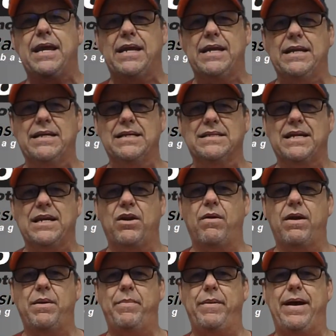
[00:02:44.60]
It is a
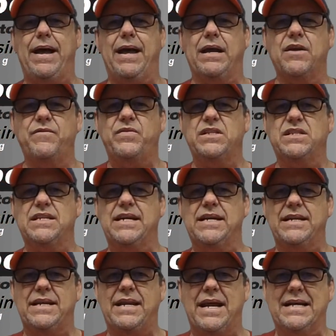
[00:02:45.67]
great bag. If you see
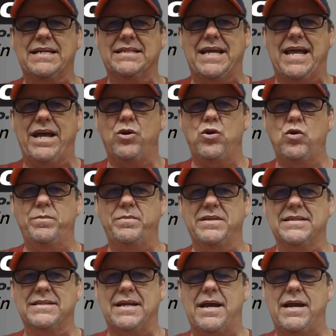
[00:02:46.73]
it, it has that hoop
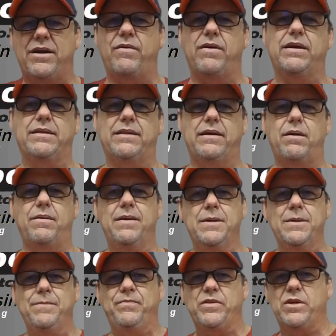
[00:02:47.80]
design right there.
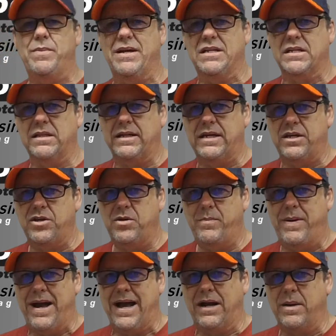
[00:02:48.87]
You
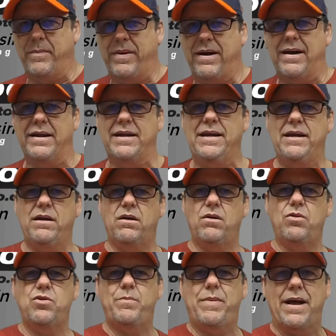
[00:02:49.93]
pack a pod
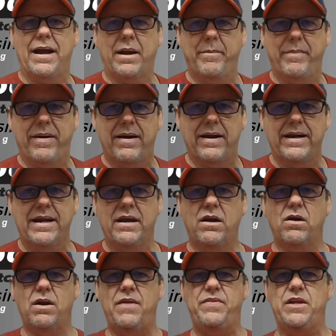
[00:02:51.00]
here, you pack a pod
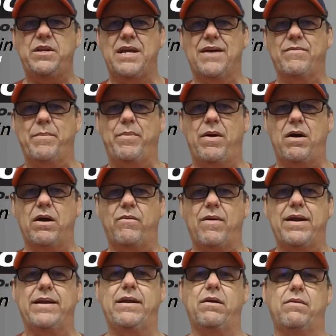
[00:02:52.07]
here, and then you have a pod
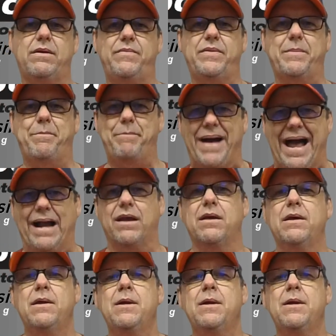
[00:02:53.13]
right here in the back,